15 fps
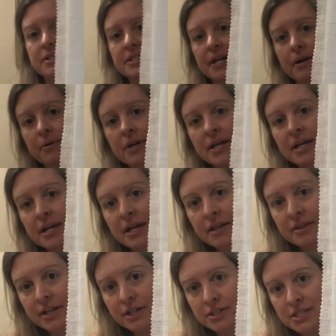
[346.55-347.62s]
So
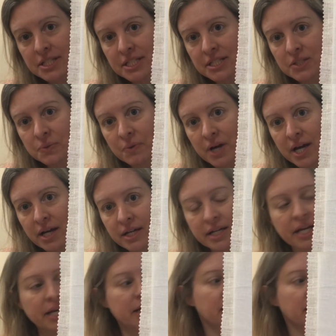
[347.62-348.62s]
there's this one, and